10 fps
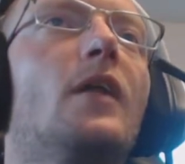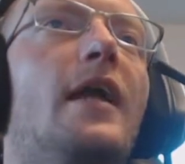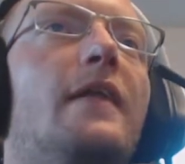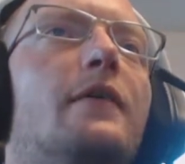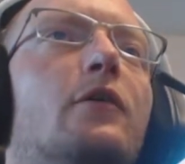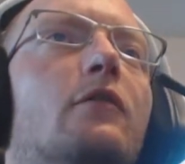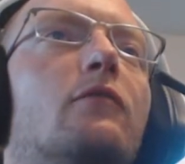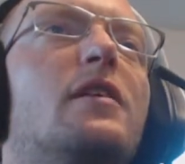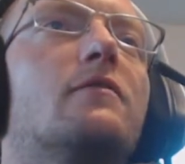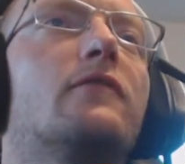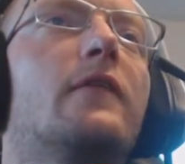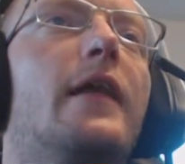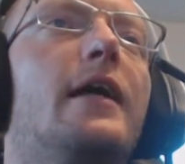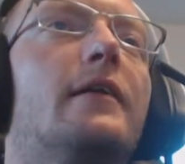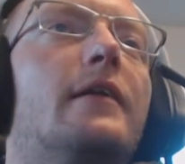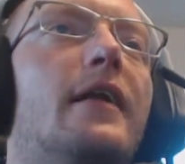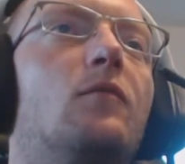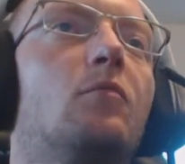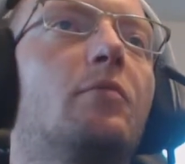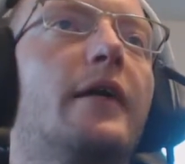And the current reason for that, and I
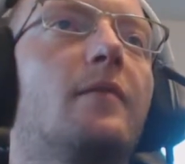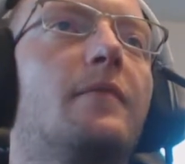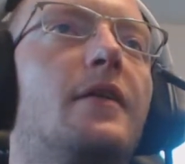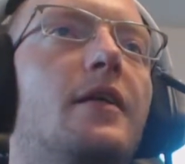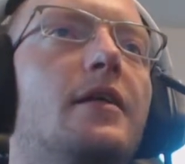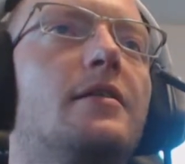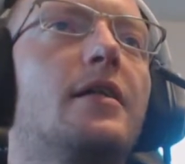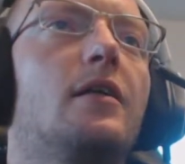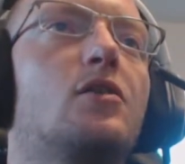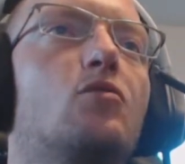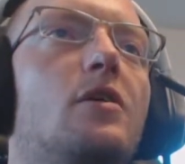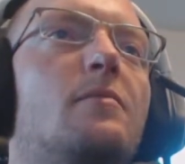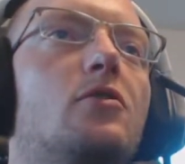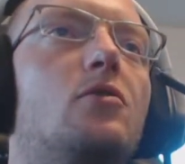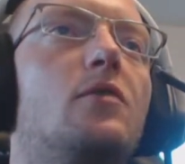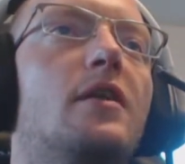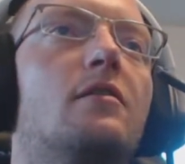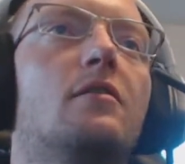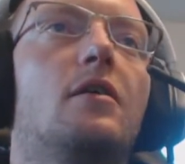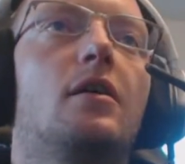will bring up the Intel Extreme
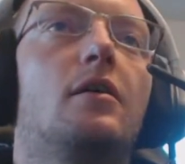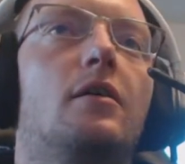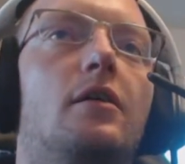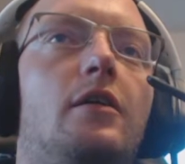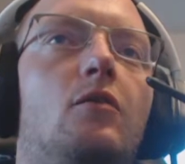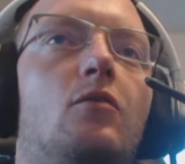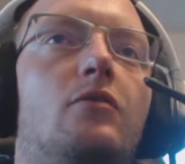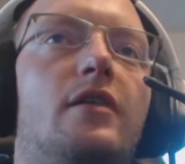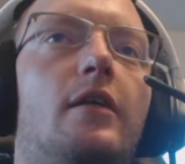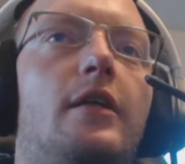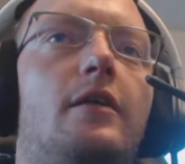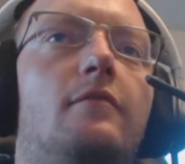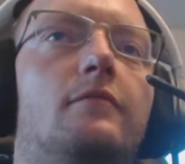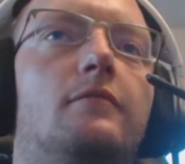Tuning utility.